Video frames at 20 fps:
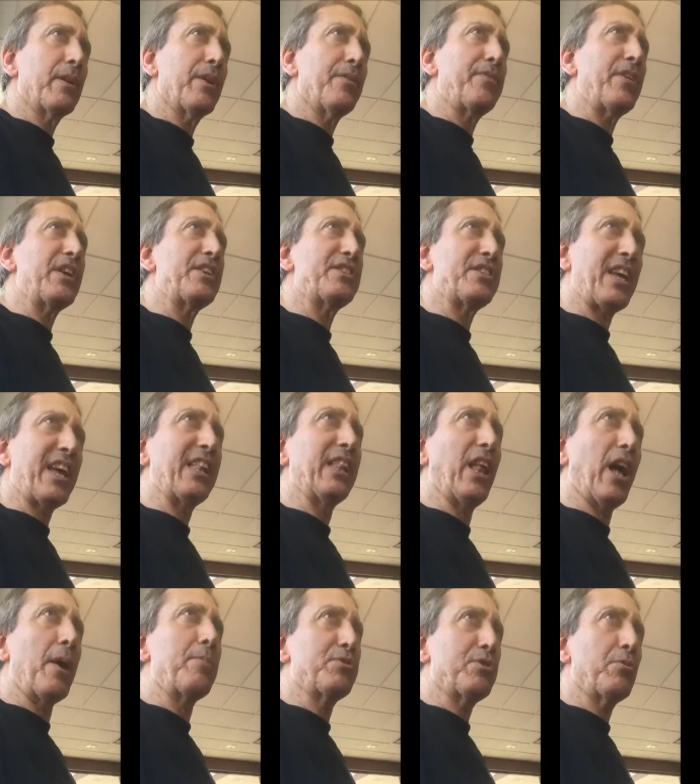If they say
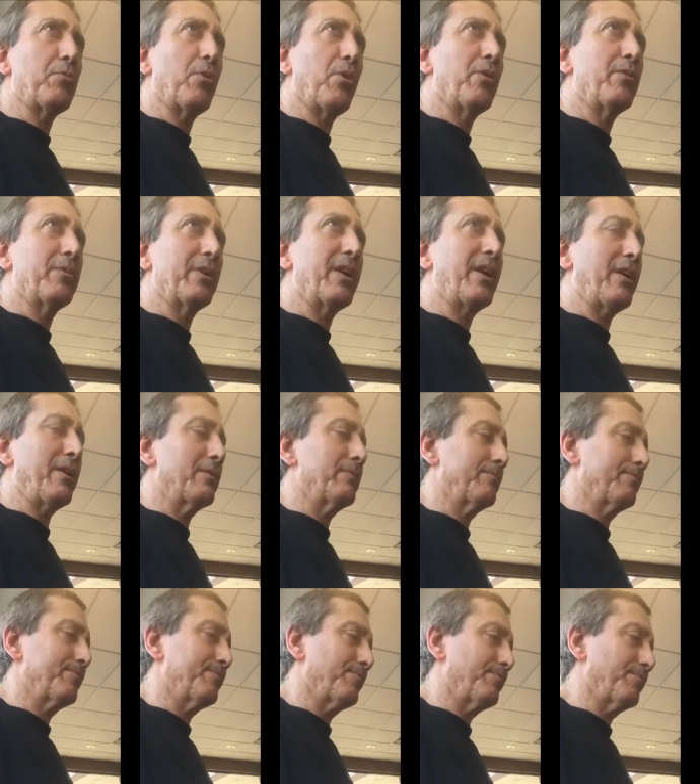lobster roll. But you
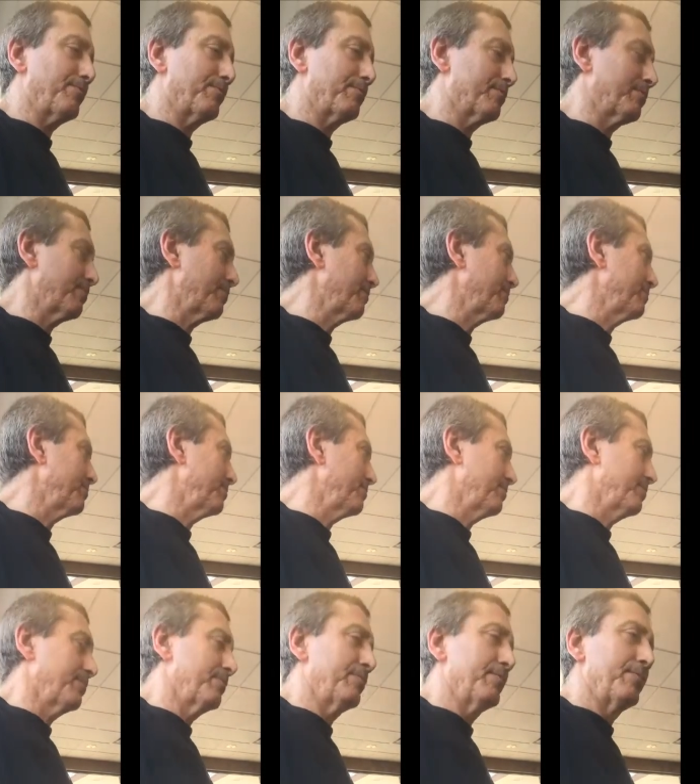liked it, right?
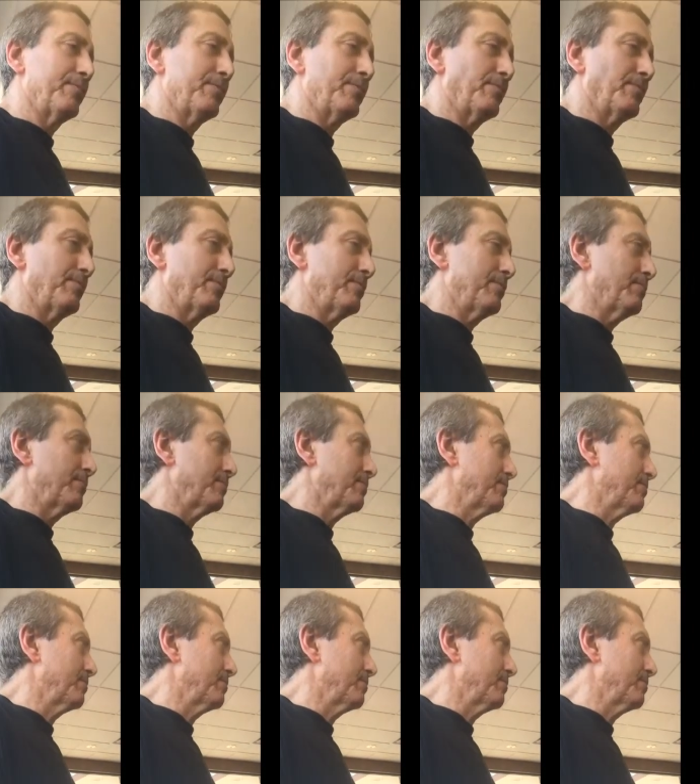Yeah. Good.